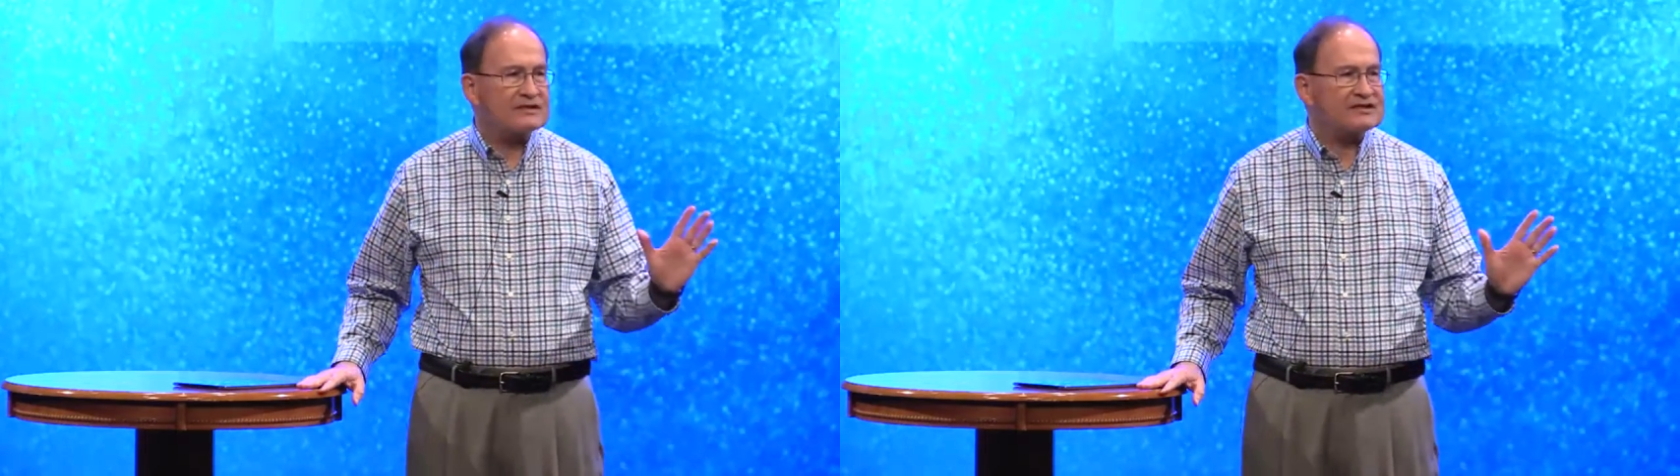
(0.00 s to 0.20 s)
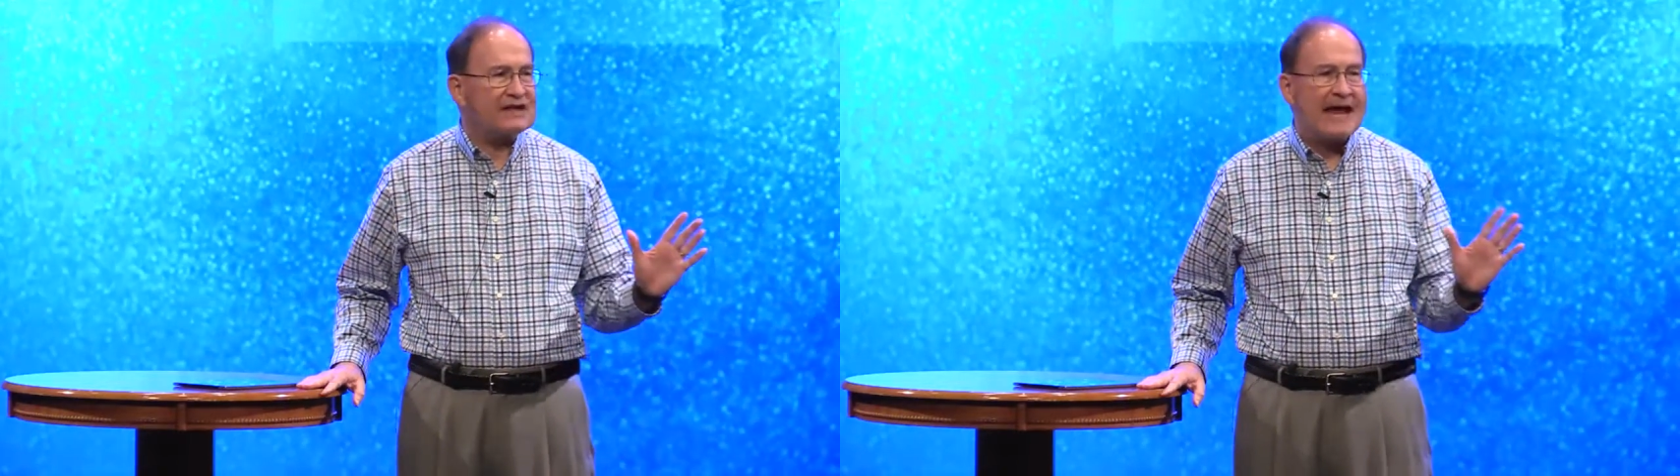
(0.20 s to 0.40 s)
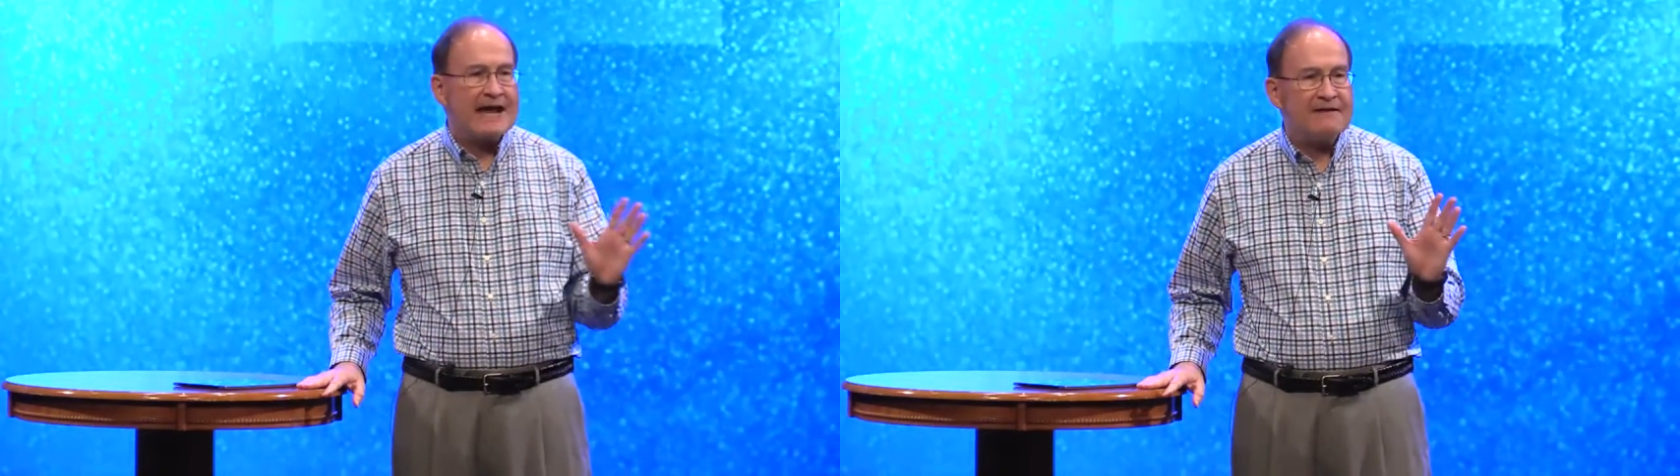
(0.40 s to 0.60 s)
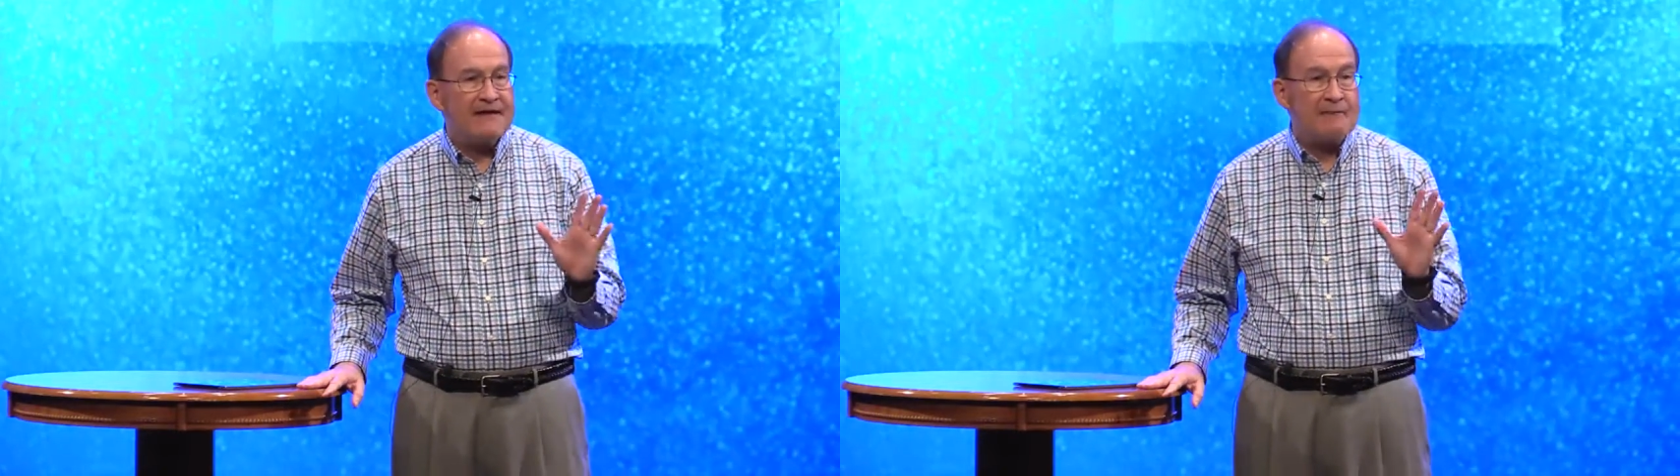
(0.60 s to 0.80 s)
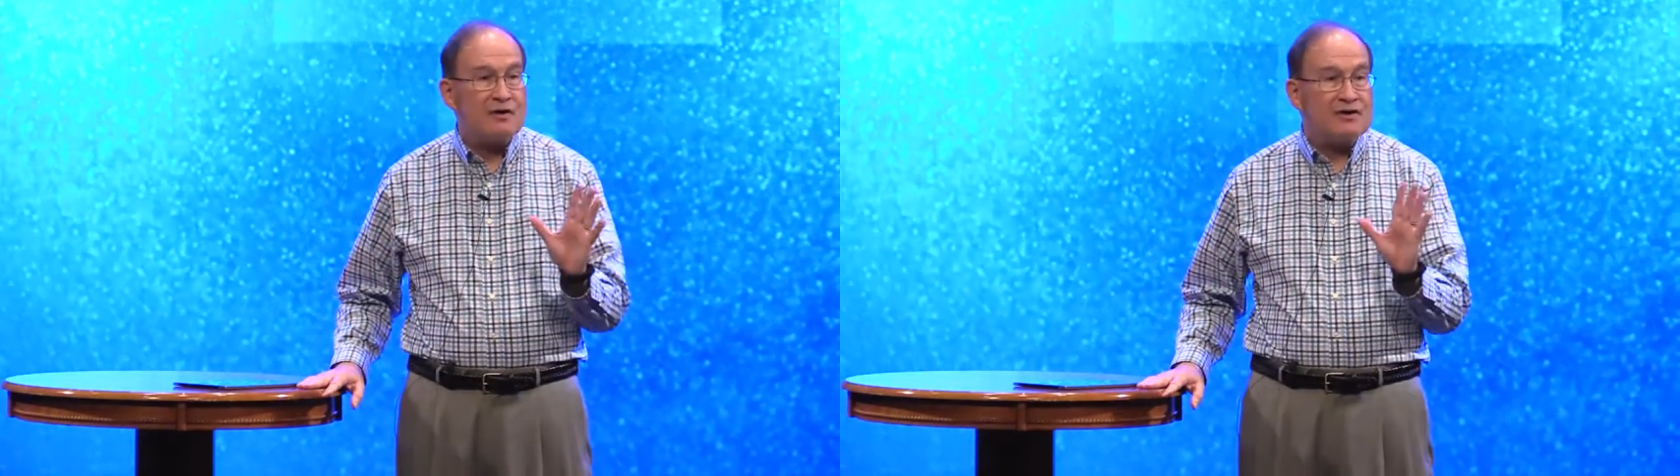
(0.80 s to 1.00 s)
slave,
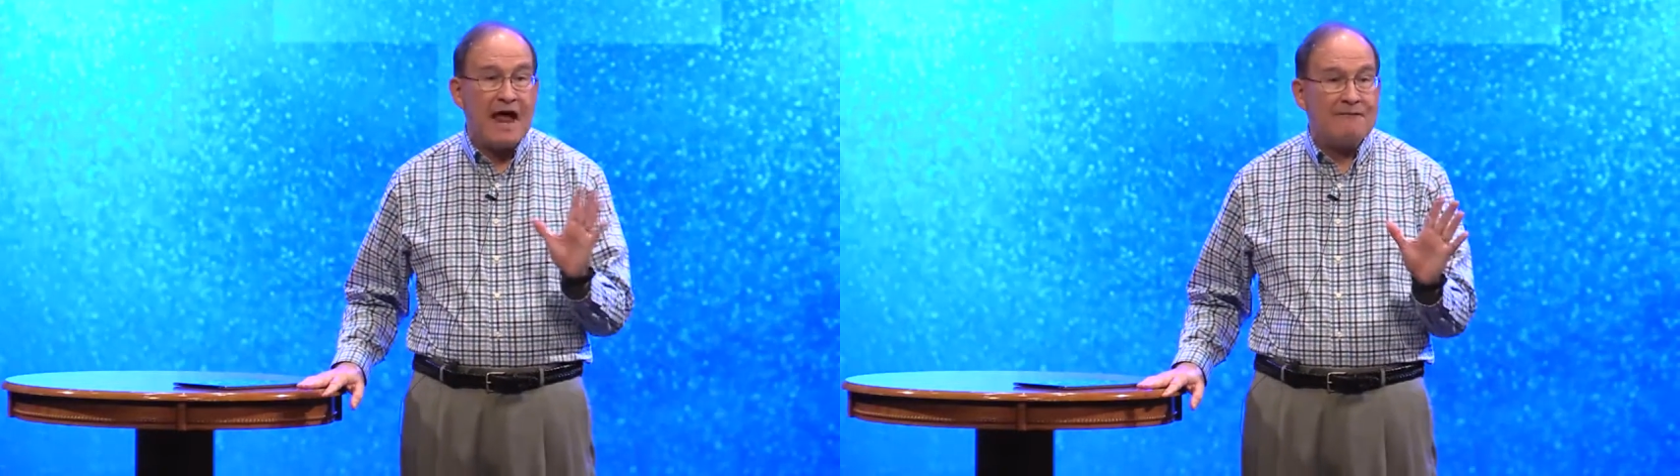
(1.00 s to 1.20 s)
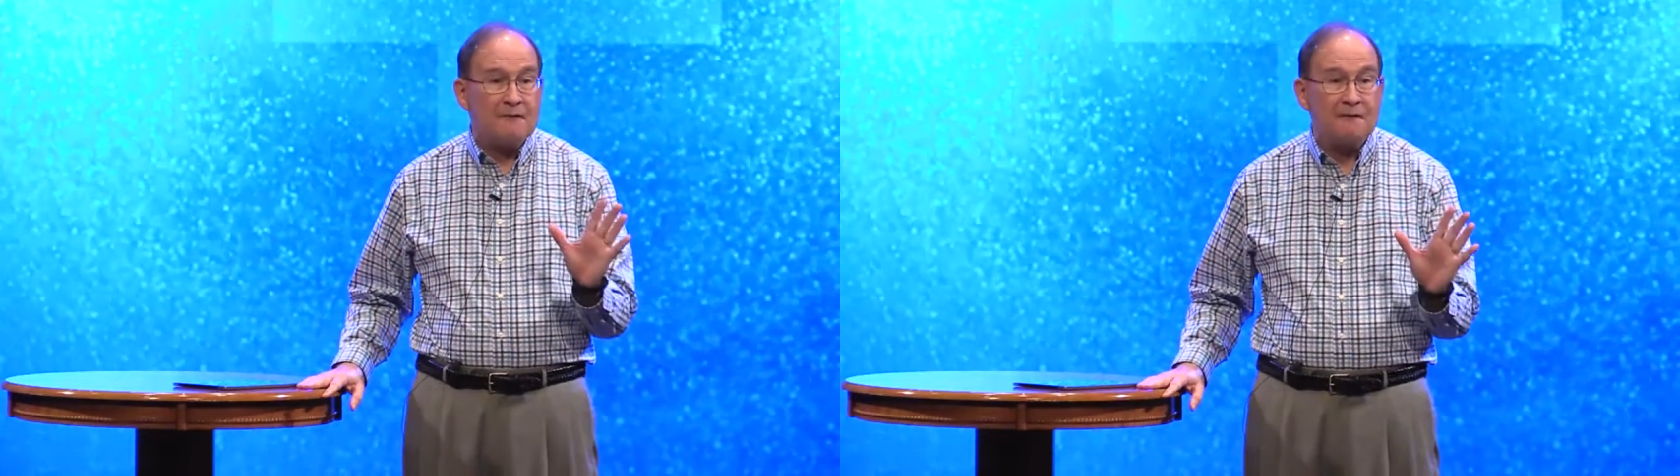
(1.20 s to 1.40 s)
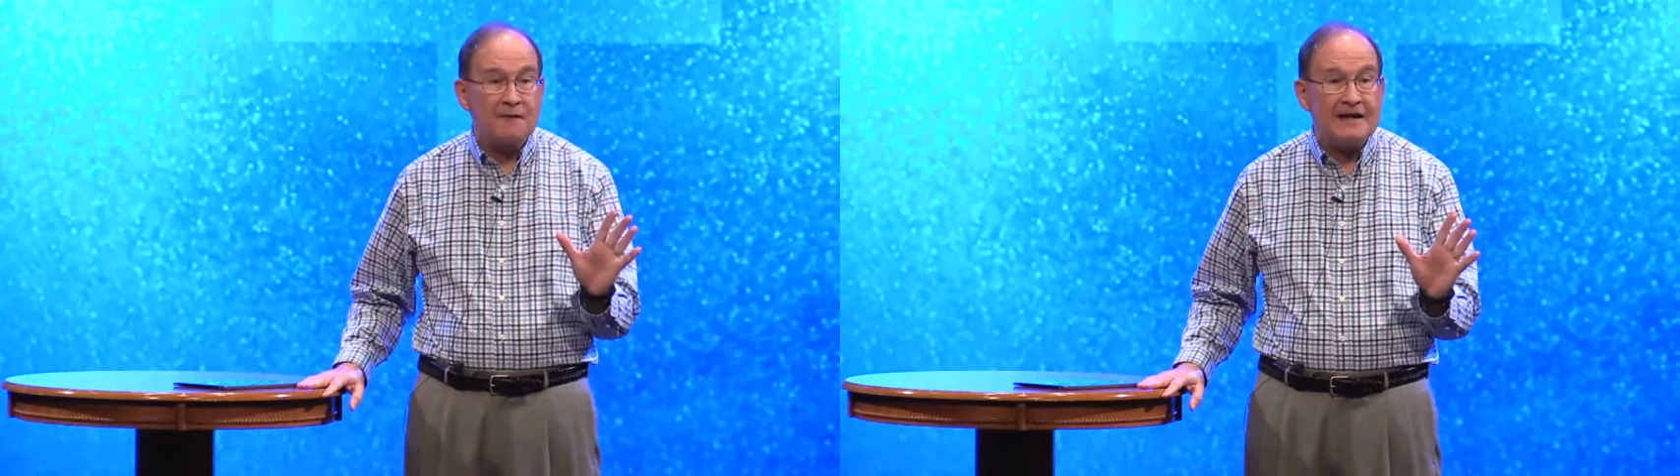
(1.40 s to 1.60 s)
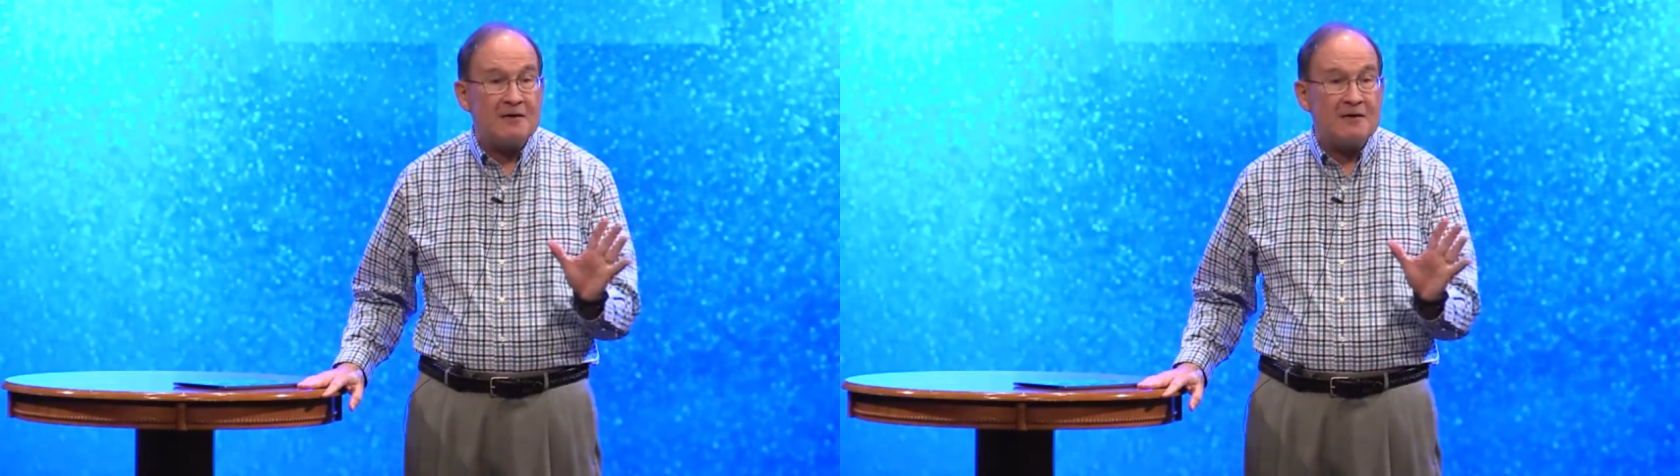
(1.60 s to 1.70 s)
they were never free,